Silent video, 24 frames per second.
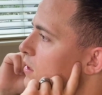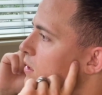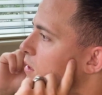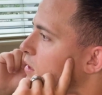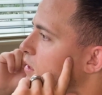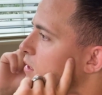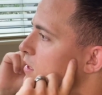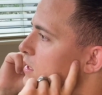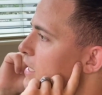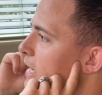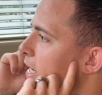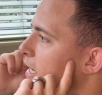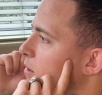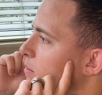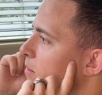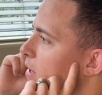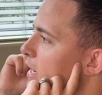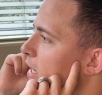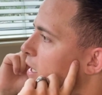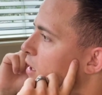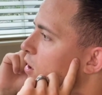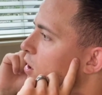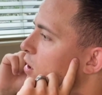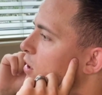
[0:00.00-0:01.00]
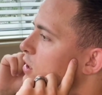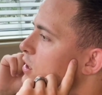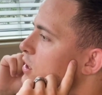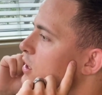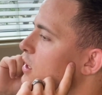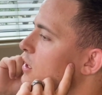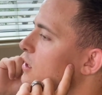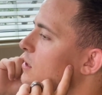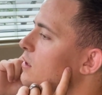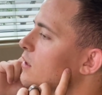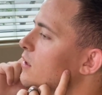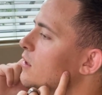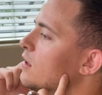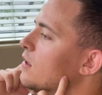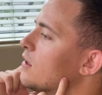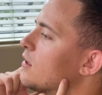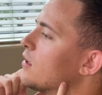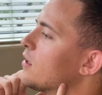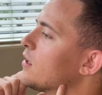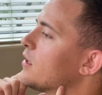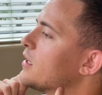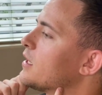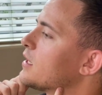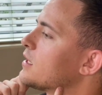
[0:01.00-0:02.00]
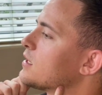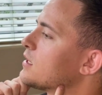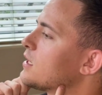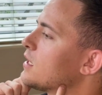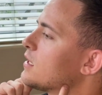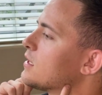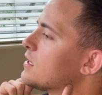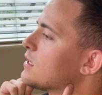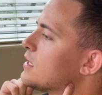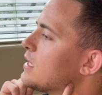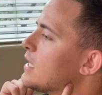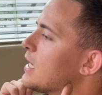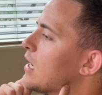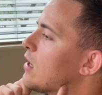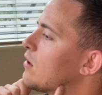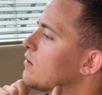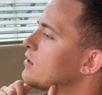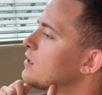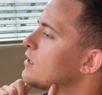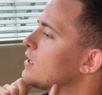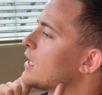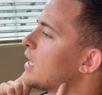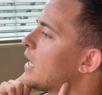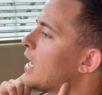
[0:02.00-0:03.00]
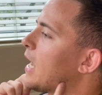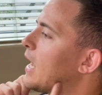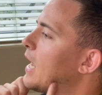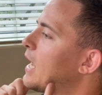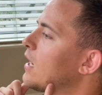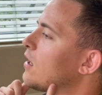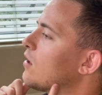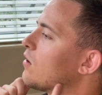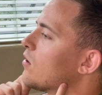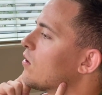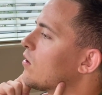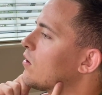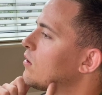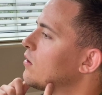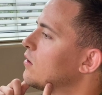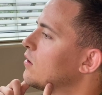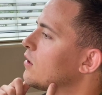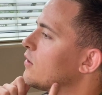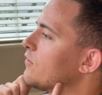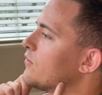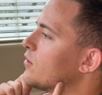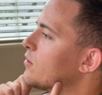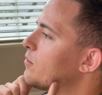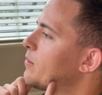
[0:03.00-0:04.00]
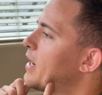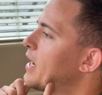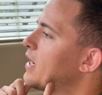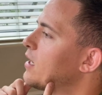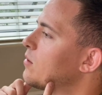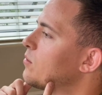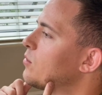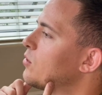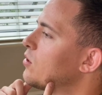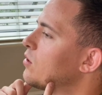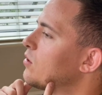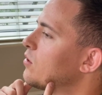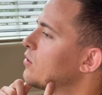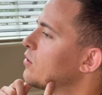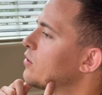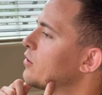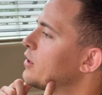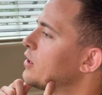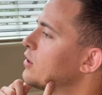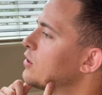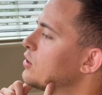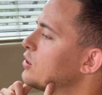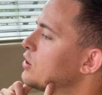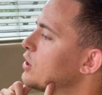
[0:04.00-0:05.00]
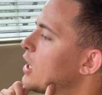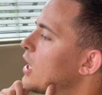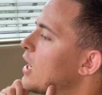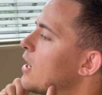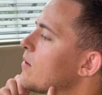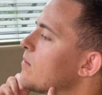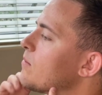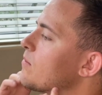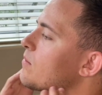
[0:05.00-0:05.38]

the zygomatic arch here and extends down to the angle of your mandible or your jaw.